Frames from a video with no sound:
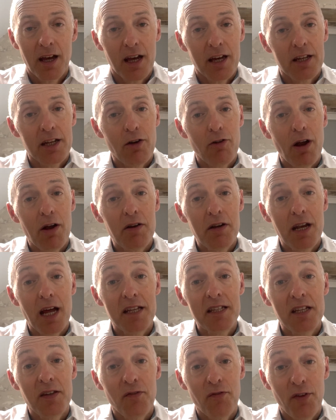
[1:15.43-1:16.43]
Now, around
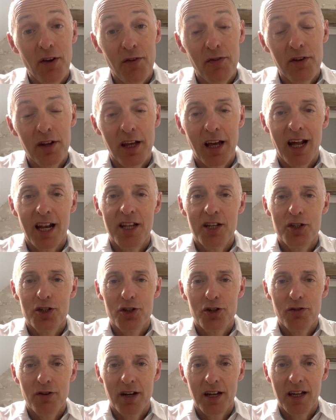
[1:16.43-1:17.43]
1950, Alan
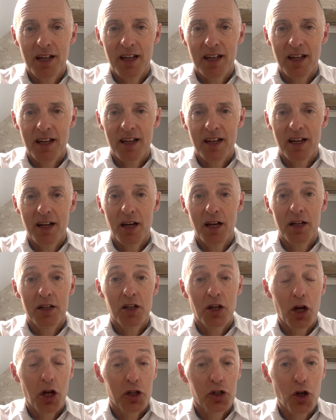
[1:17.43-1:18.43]
Turing
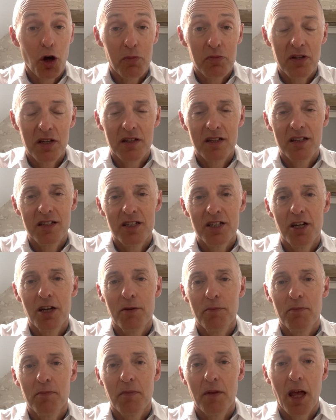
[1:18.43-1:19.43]
adopted the
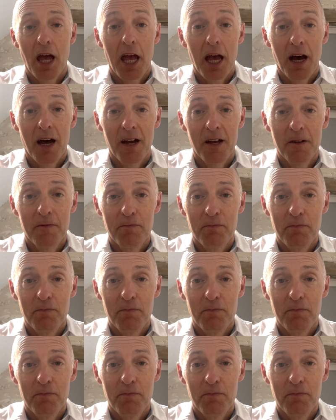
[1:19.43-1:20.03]
term AI.